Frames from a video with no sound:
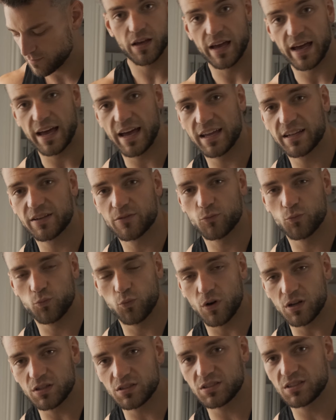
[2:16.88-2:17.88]
Add
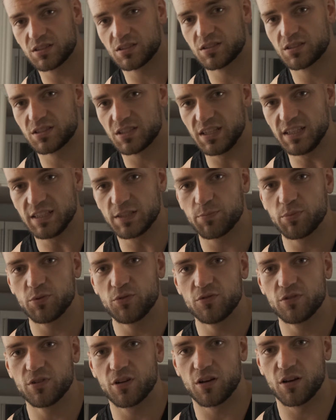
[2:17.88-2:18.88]
1
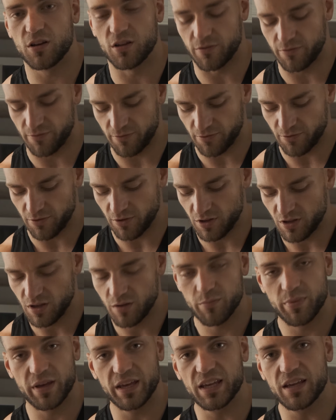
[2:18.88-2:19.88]
teaspoon of
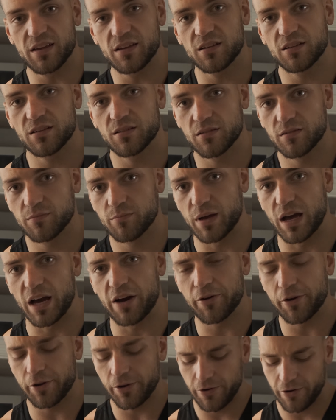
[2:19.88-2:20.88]
baking
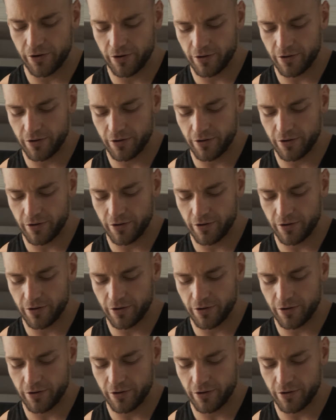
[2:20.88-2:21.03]
powder,